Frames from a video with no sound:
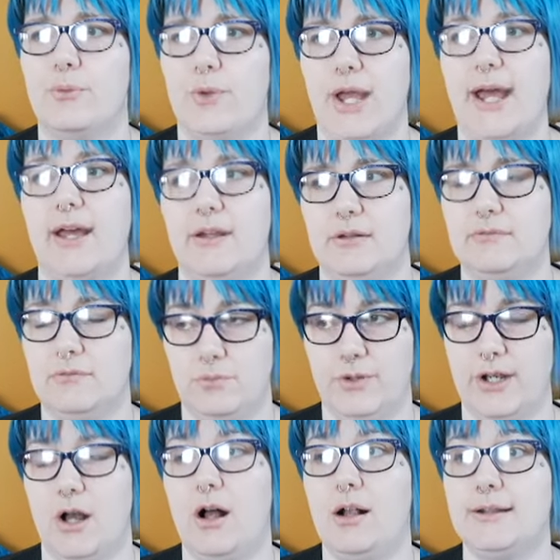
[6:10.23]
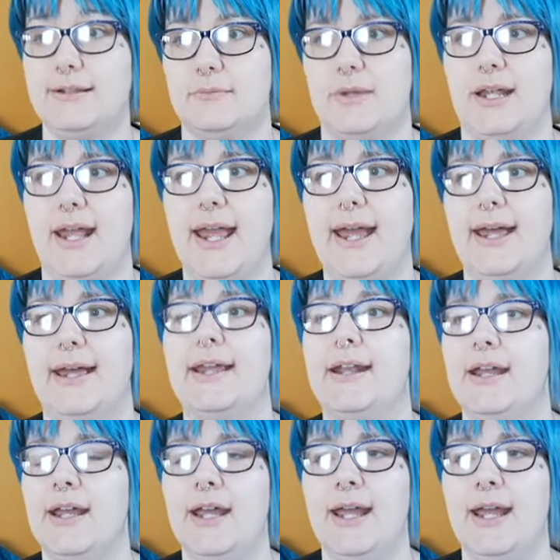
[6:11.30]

had recalled in my head,